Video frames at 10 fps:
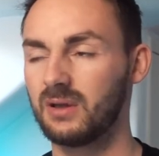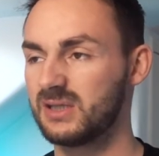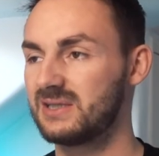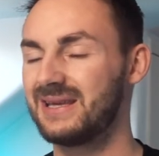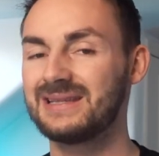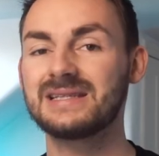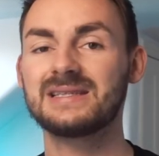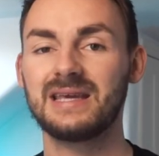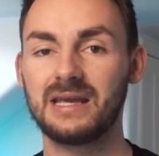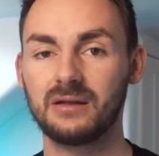and
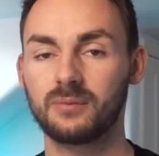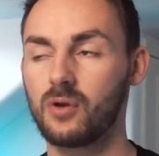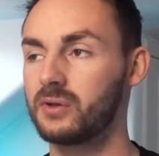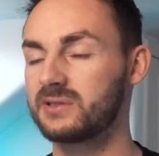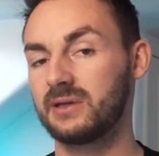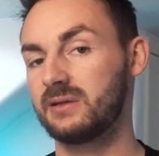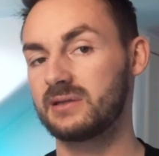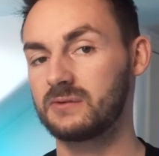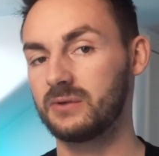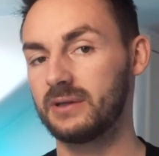insane products,
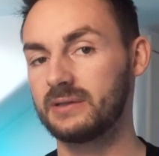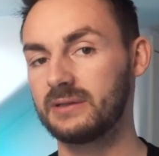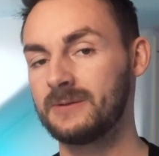97 quid.